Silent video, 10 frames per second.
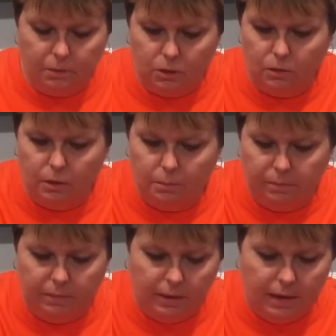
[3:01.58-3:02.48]
I'm just gonna
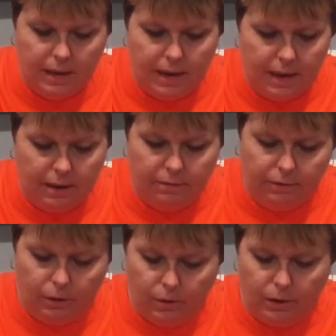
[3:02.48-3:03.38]
add a
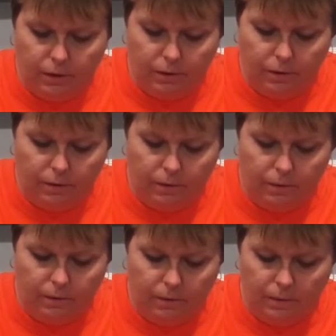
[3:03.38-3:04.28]
few here.
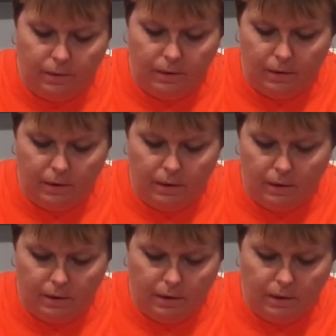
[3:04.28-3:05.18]

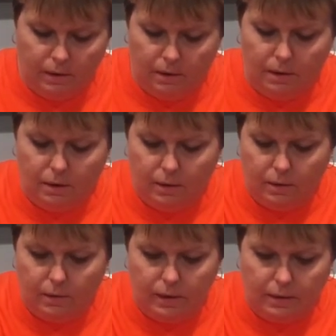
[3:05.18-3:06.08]

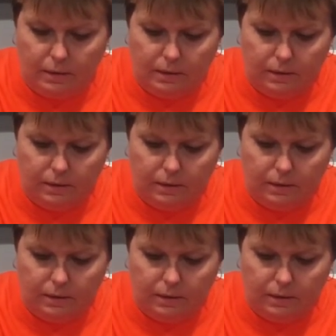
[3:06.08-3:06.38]
All right.